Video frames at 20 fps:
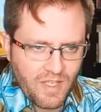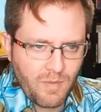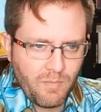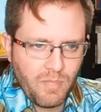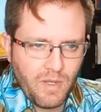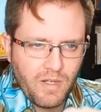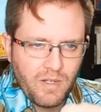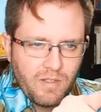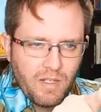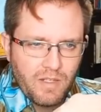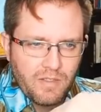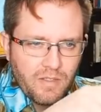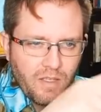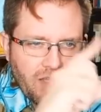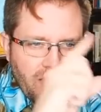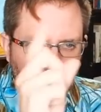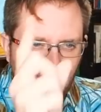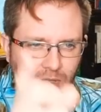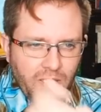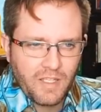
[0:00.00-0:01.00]
that button. I
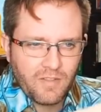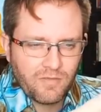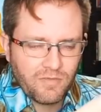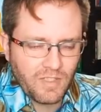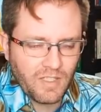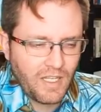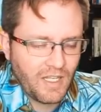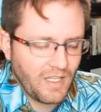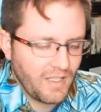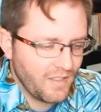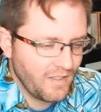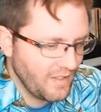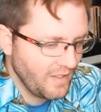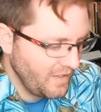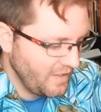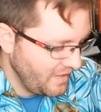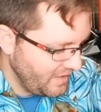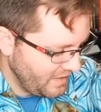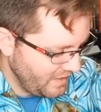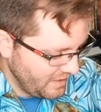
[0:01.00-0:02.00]
saw that plane fly,
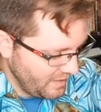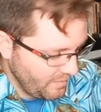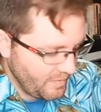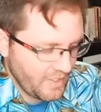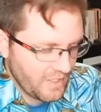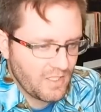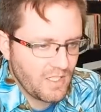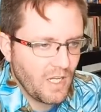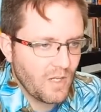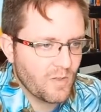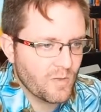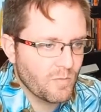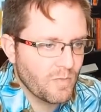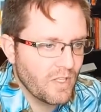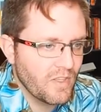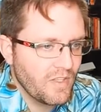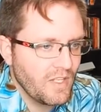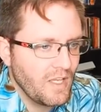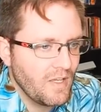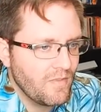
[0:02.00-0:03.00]
and the big dog was
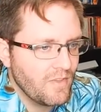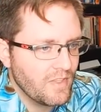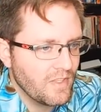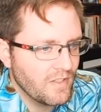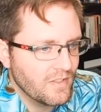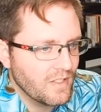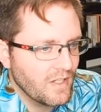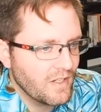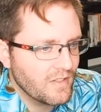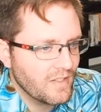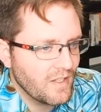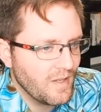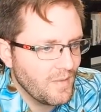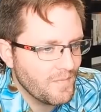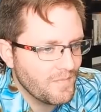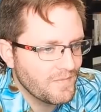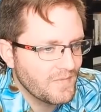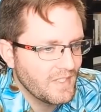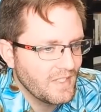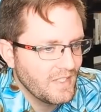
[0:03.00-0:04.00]
breathing heavy the entire time.
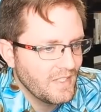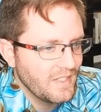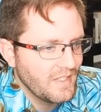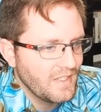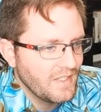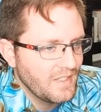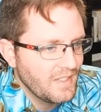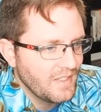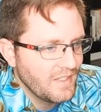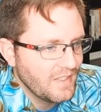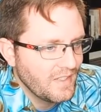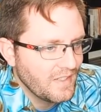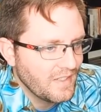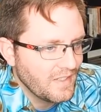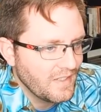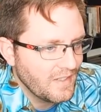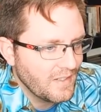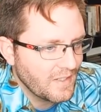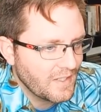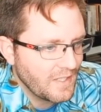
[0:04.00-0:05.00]

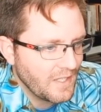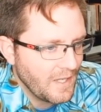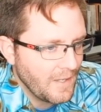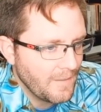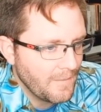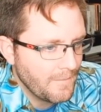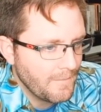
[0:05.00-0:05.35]
Okay.